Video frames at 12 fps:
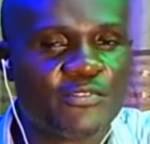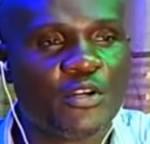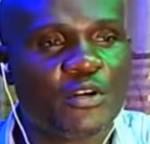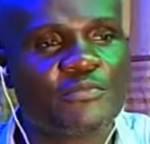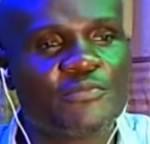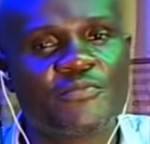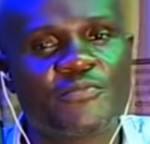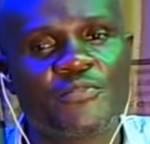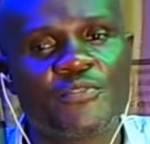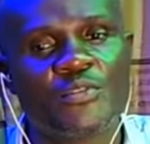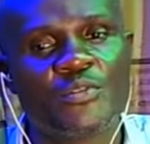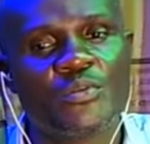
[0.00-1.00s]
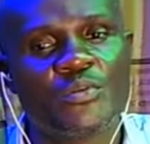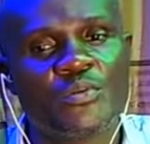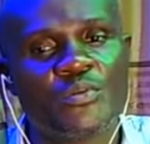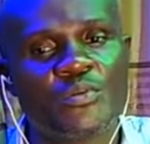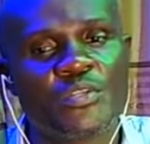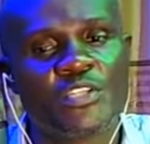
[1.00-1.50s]
of
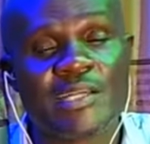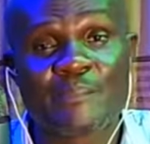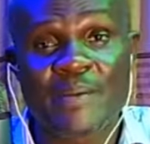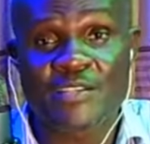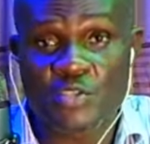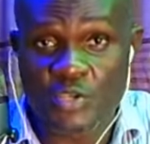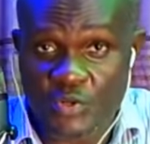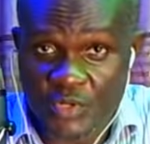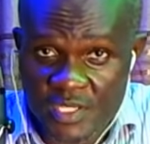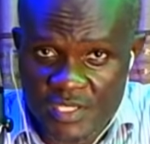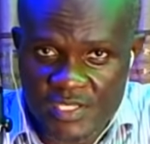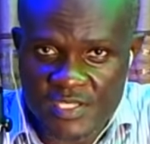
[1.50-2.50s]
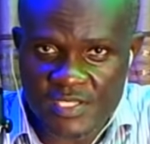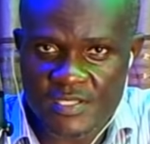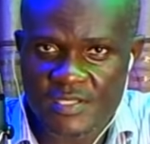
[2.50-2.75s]
either Pastor Kriss,